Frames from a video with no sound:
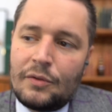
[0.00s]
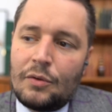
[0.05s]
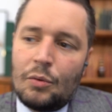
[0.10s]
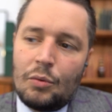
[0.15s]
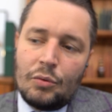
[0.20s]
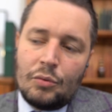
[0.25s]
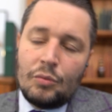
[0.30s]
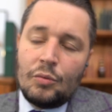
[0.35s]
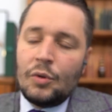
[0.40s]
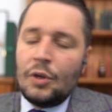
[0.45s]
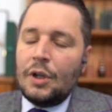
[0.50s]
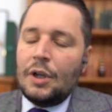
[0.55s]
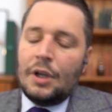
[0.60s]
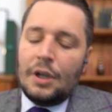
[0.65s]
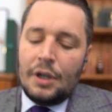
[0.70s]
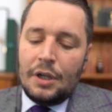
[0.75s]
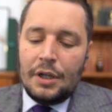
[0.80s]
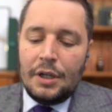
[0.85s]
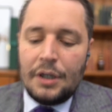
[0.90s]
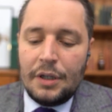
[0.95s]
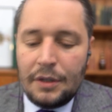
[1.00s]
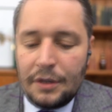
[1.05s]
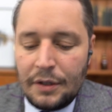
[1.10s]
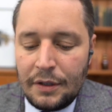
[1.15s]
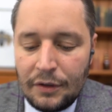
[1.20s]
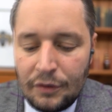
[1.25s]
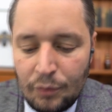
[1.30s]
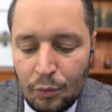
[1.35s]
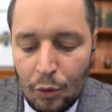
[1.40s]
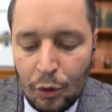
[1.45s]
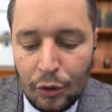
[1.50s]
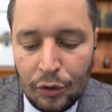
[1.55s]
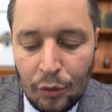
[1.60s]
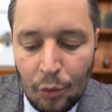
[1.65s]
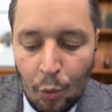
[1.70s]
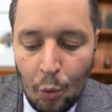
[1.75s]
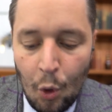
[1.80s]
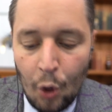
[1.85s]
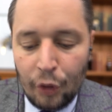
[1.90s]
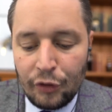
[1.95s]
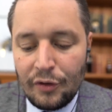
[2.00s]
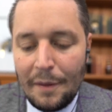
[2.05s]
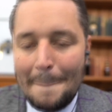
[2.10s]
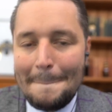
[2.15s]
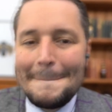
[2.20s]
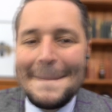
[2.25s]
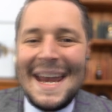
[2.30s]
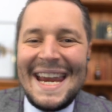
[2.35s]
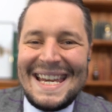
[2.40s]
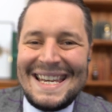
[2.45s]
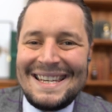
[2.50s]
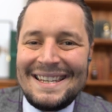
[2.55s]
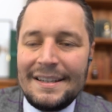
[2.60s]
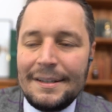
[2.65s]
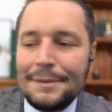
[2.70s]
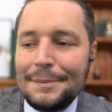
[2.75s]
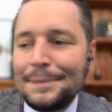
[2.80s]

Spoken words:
So this one was made.